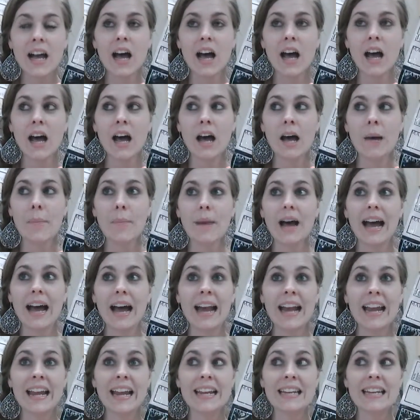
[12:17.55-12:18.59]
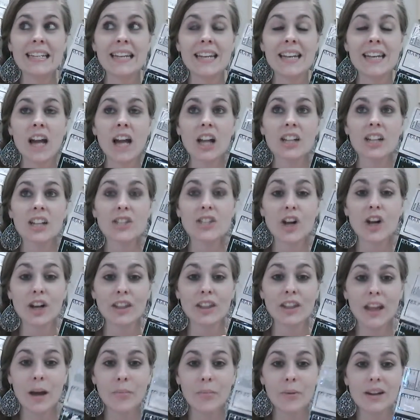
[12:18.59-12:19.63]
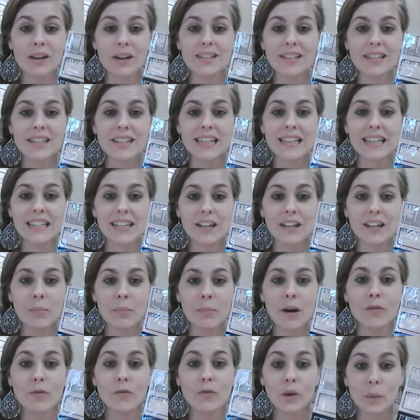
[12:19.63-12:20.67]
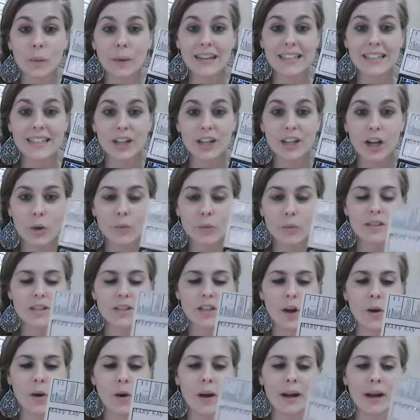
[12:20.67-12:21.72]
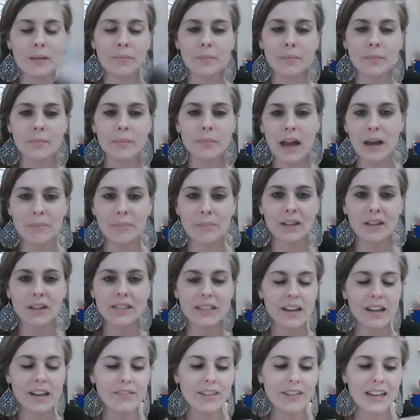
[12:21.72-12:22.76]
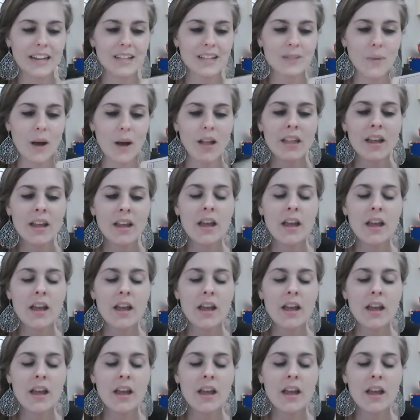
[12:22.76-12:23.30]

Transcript: I did not start that process until about 4 weeks ago. So I'm guilty of it as well.